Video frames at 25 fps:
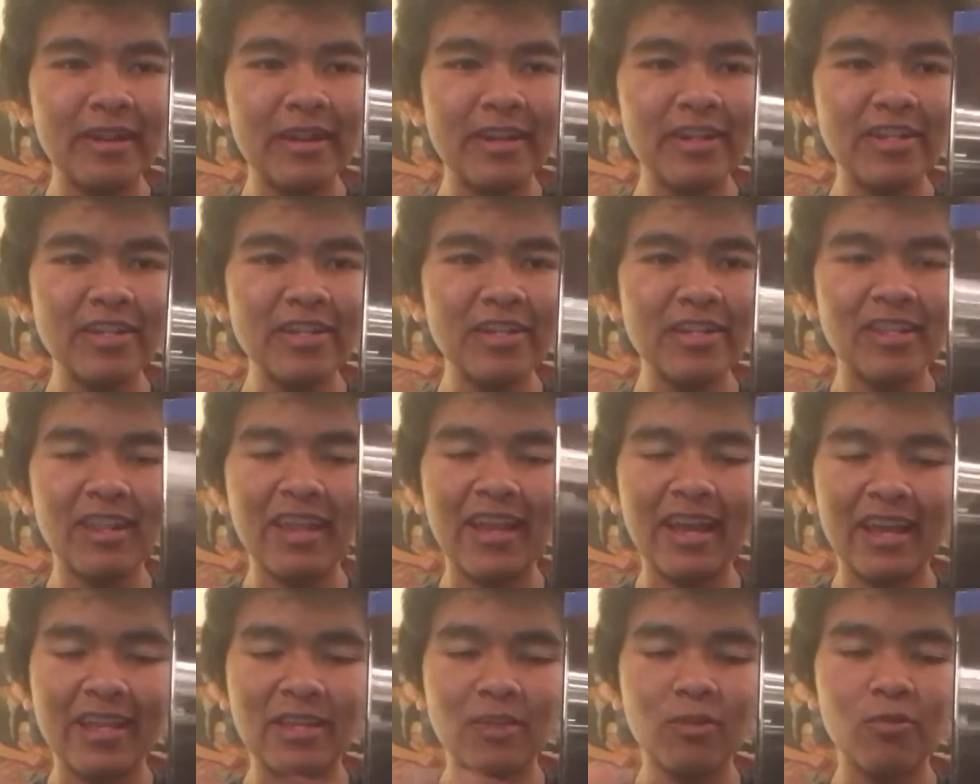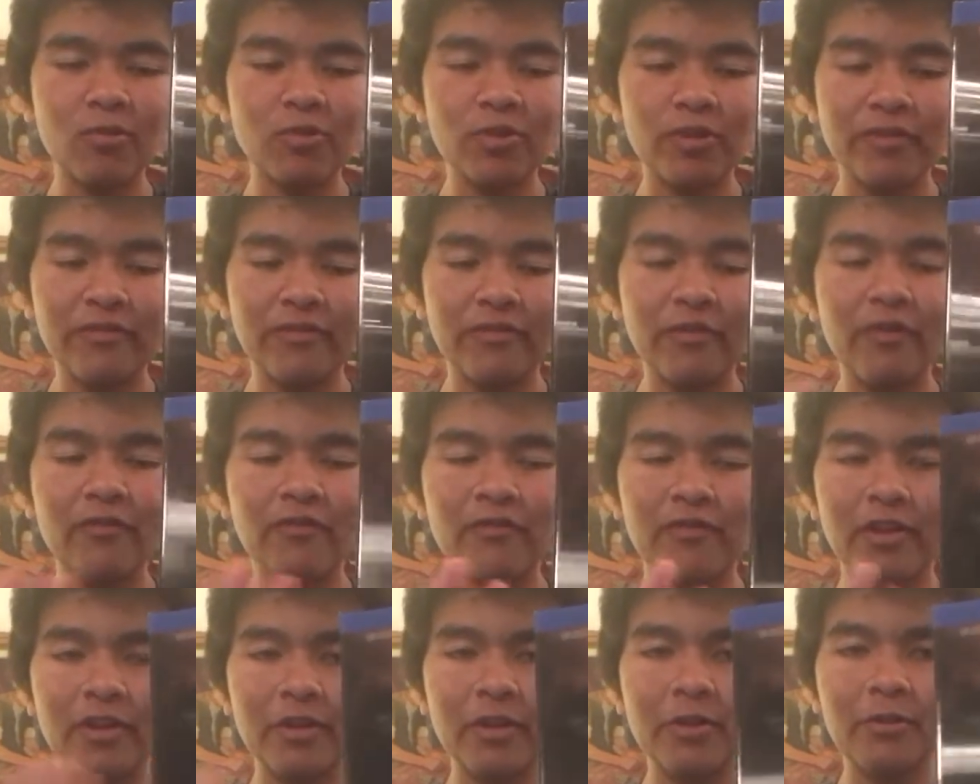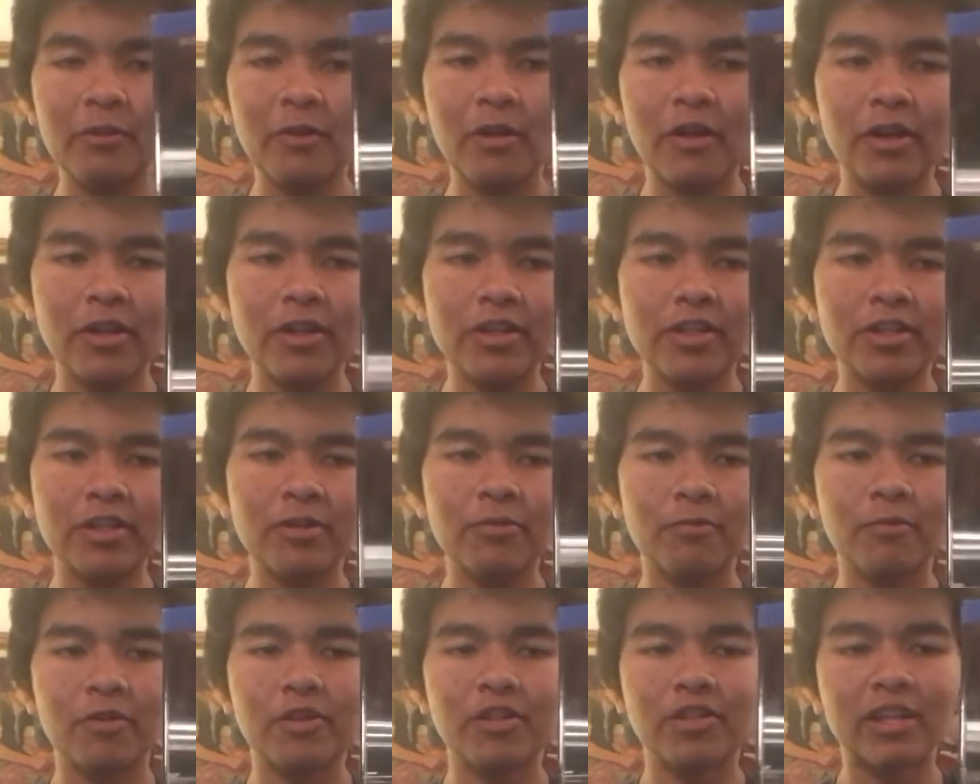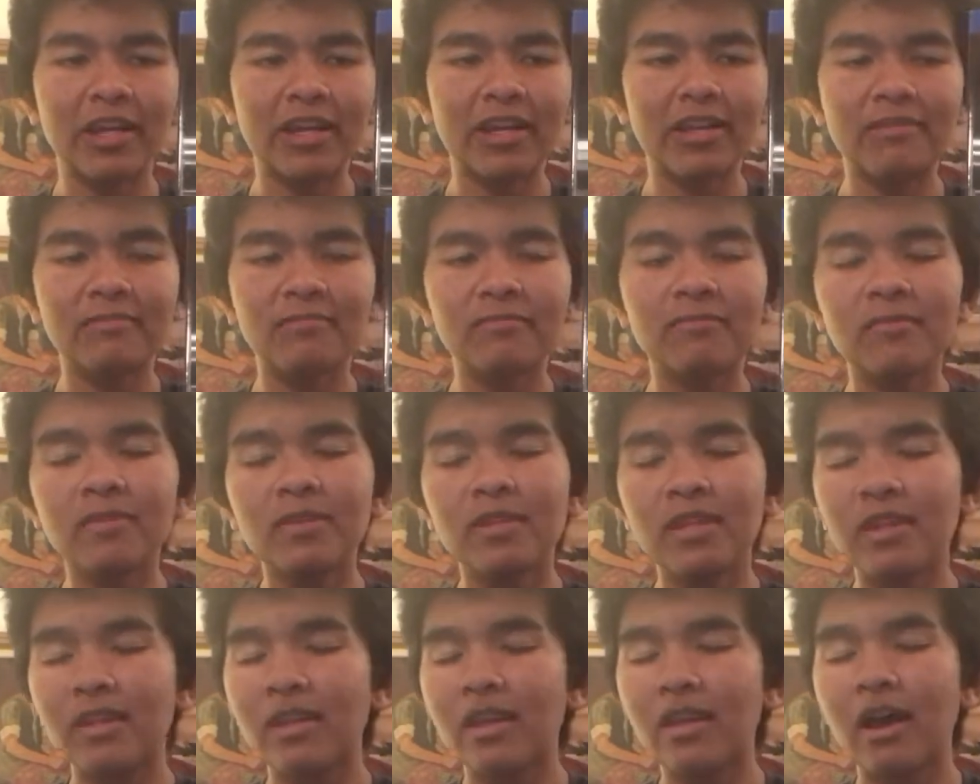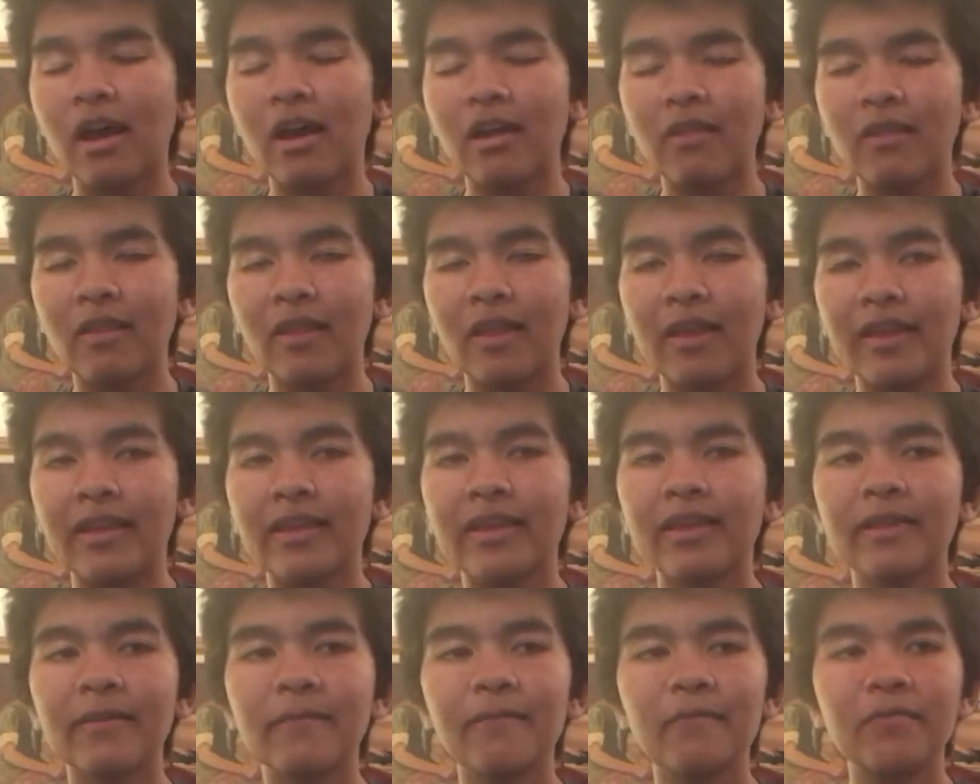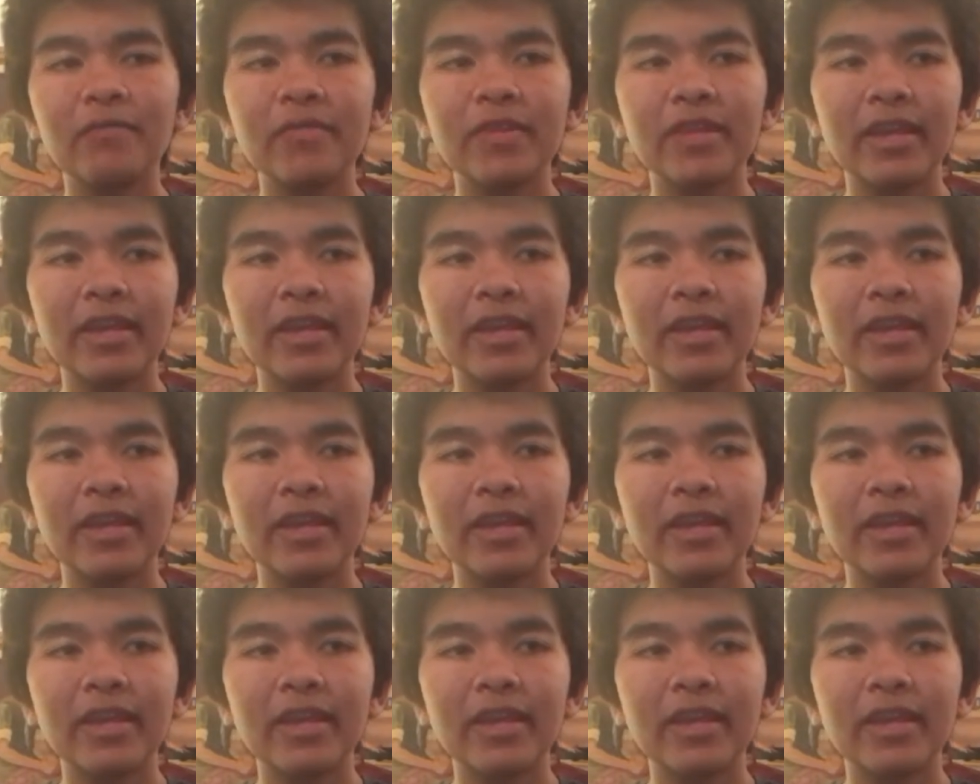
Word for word: It's just like I told you, it felt very rushed, which I did not like.